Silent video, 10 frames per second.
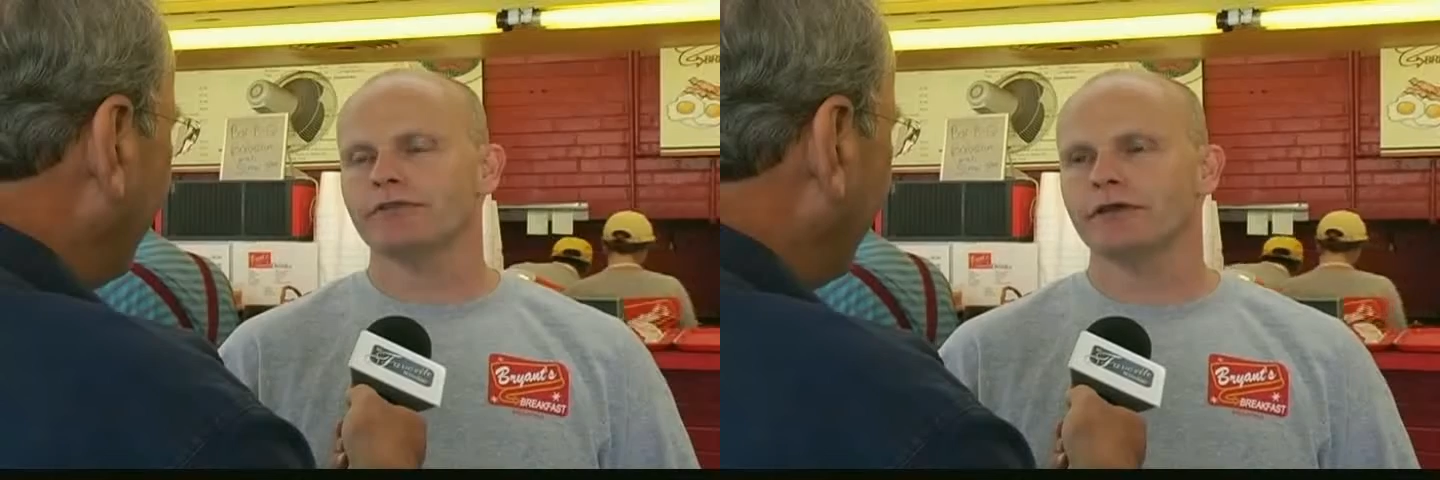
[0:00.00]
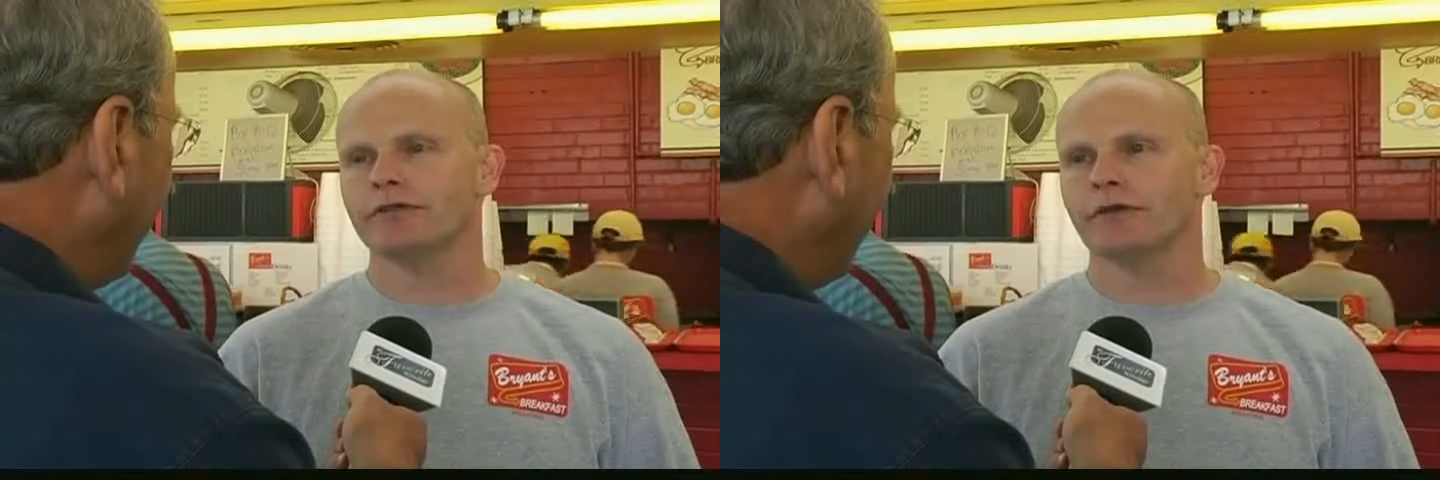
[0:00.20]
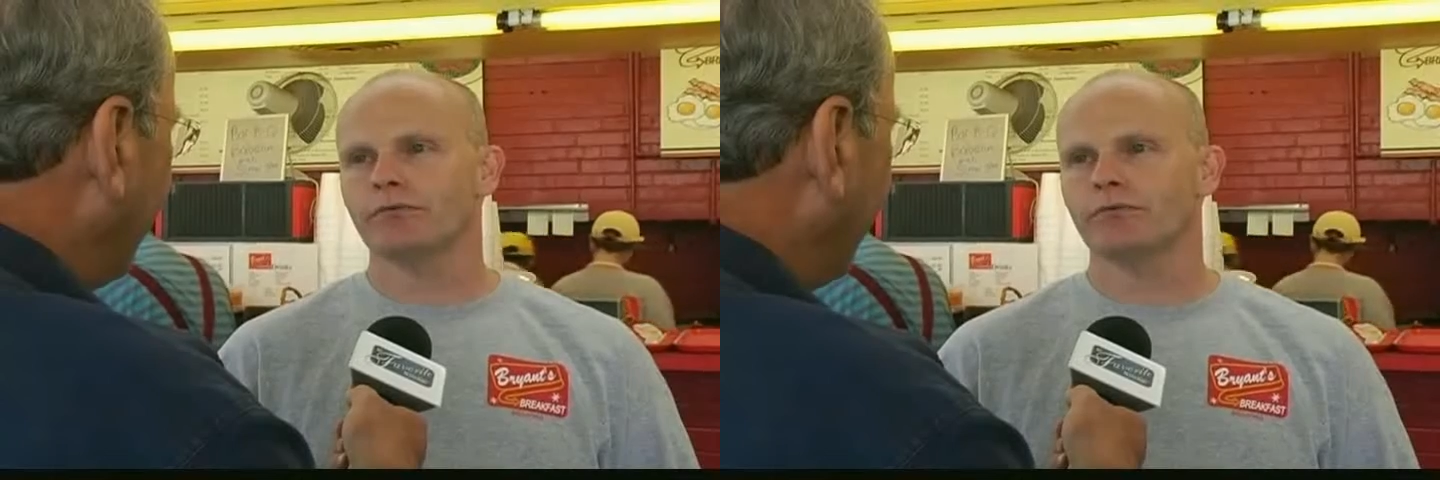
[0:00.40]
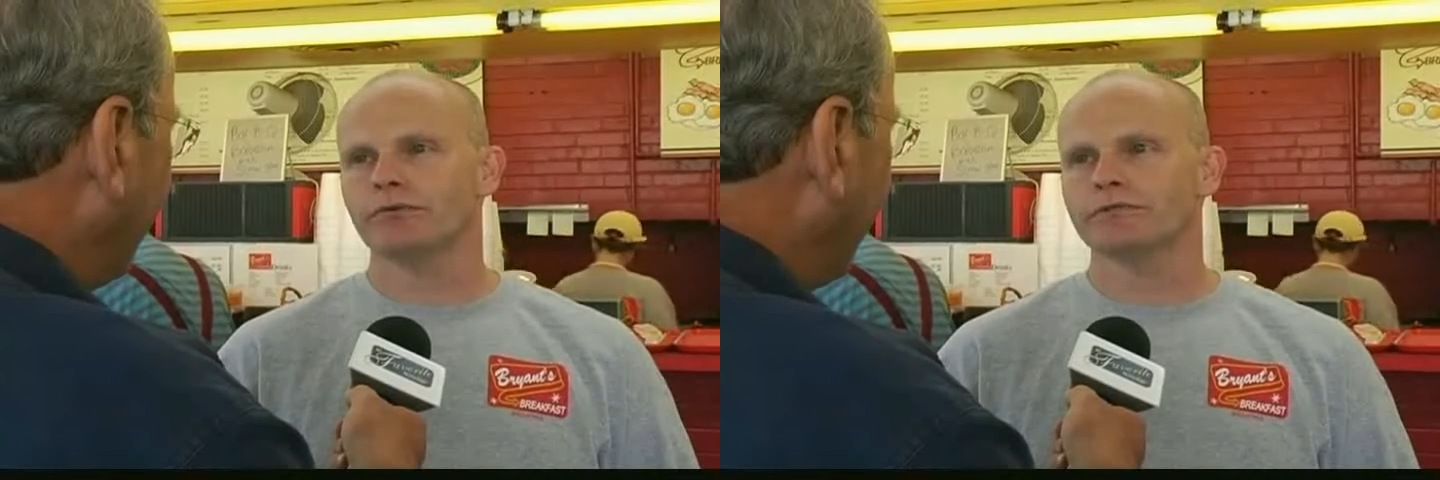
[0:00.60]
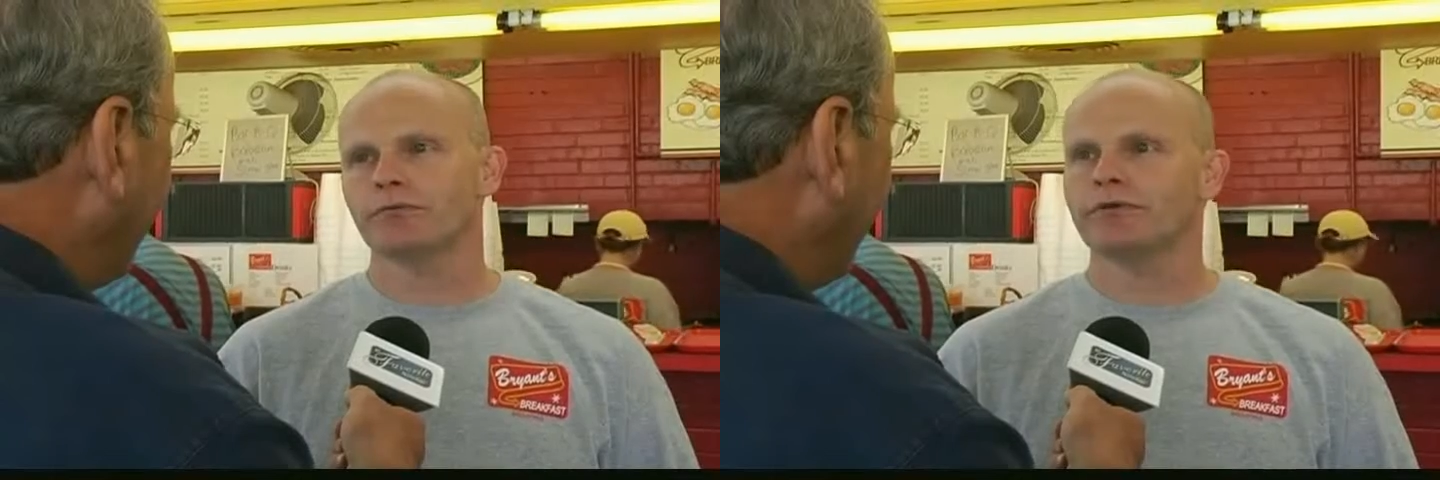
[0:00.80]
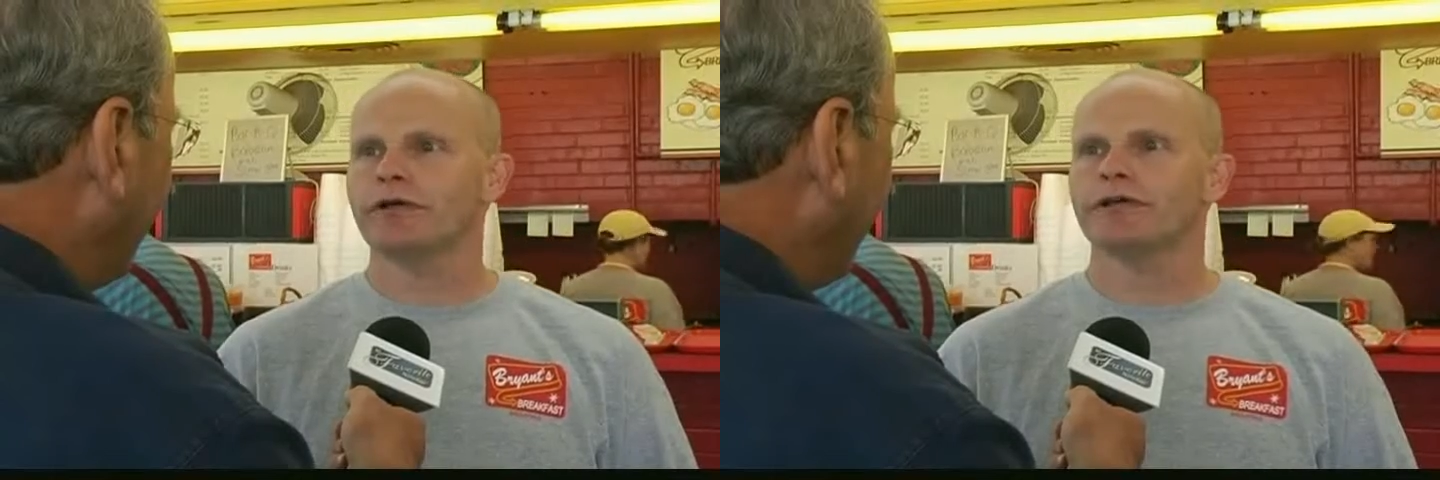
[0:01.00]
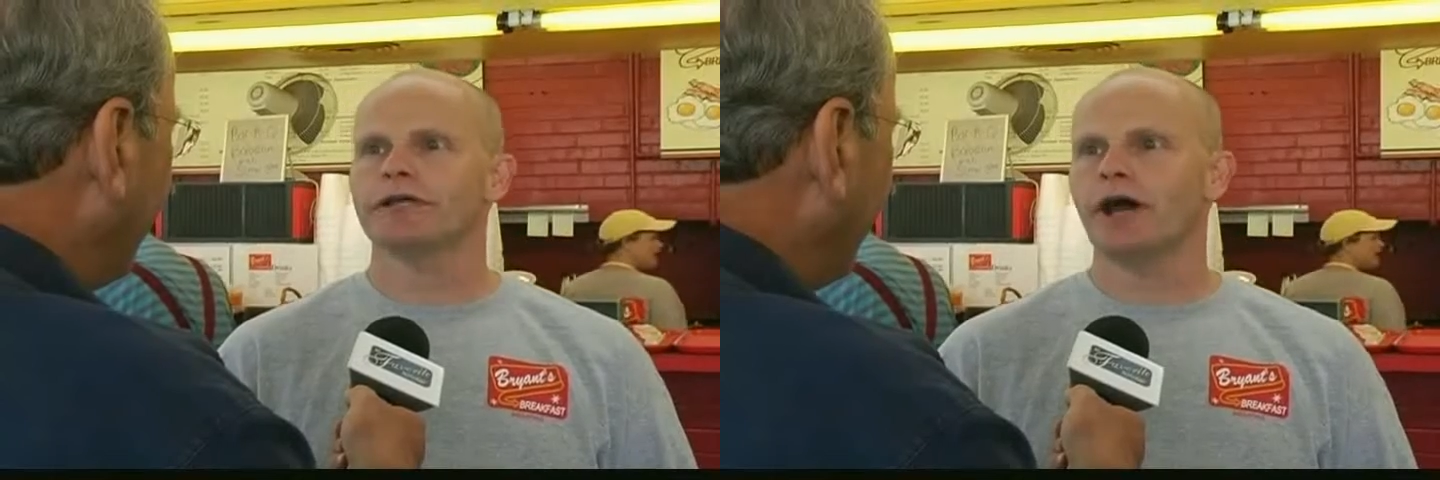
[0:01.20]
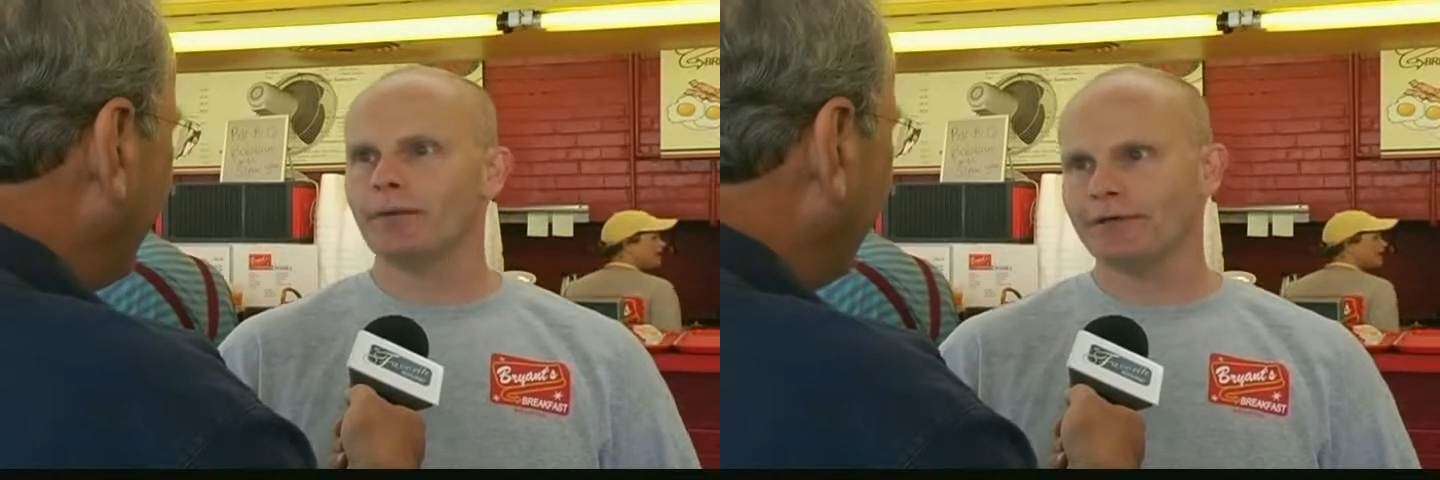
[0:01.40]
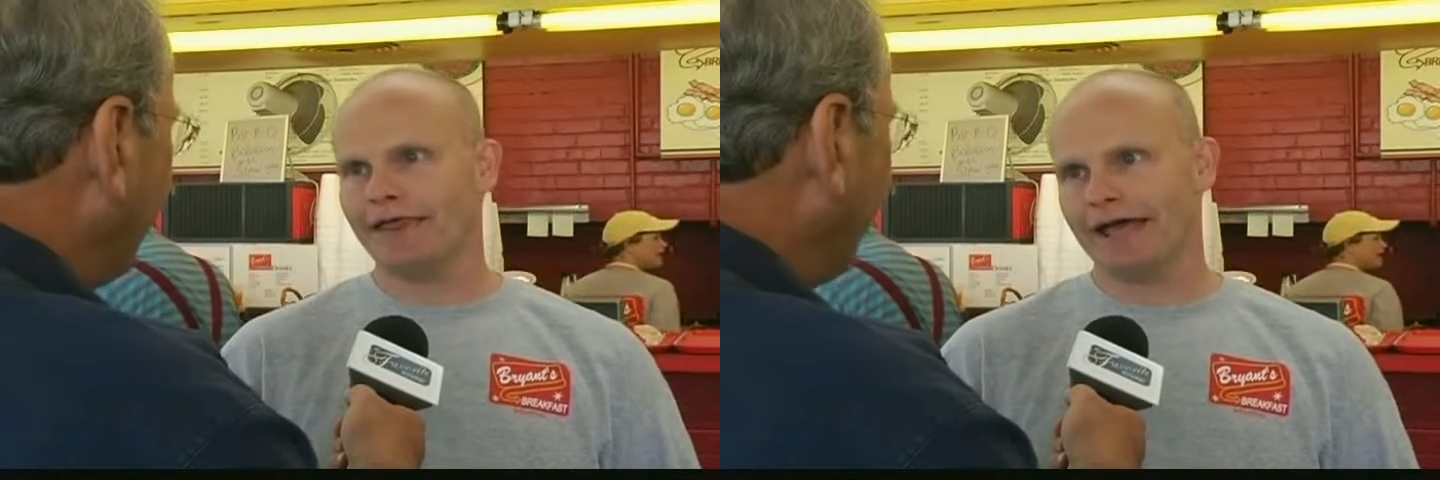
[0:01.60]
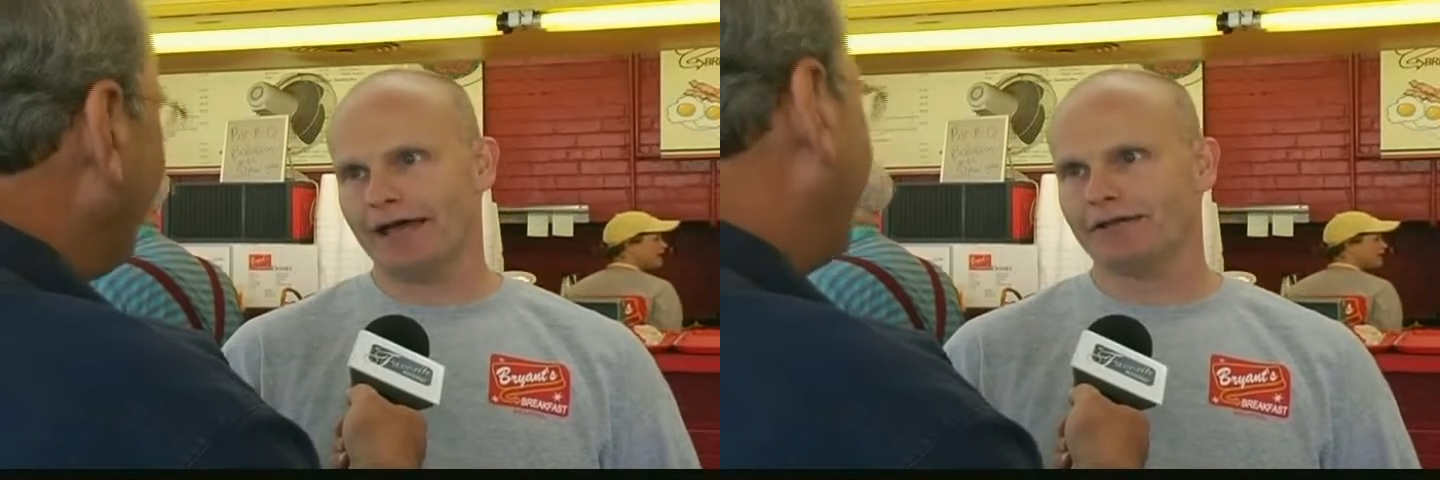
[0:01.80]
they, they want to say, well, I can copy
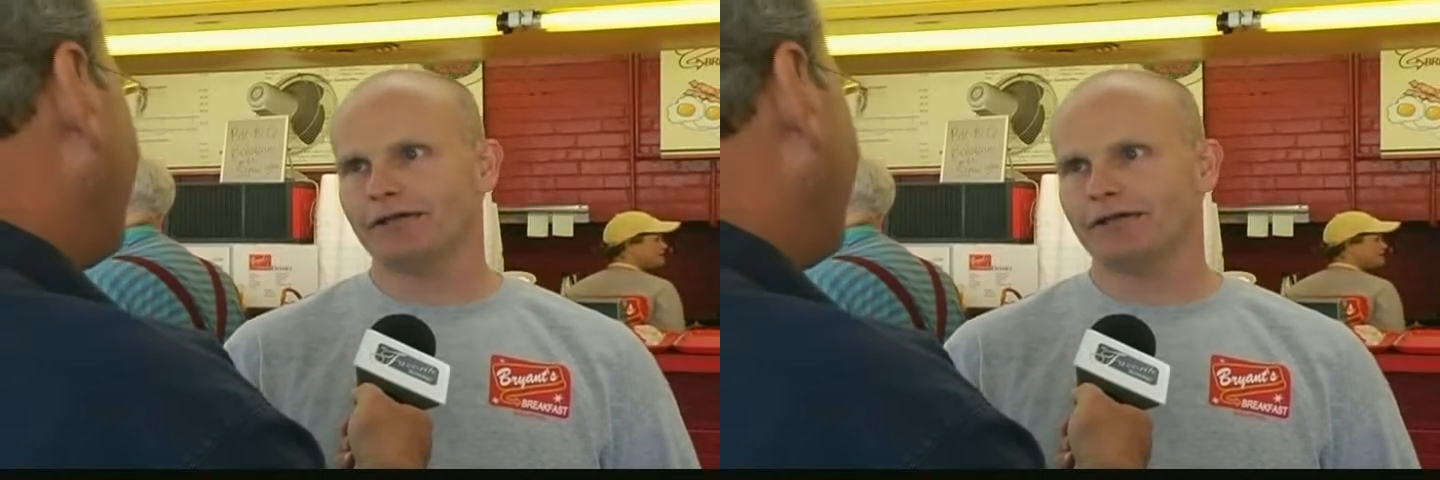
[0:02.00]
that.